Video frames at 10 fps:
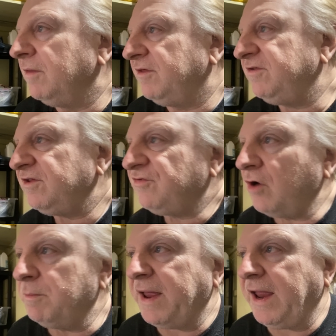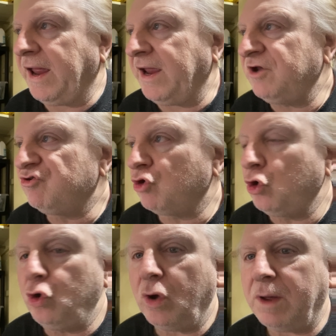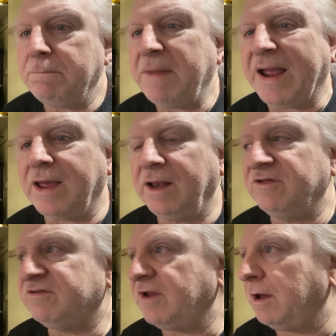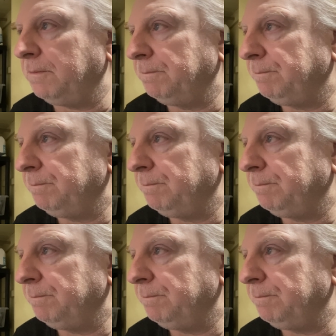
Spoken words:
This is from Andrew McAlister.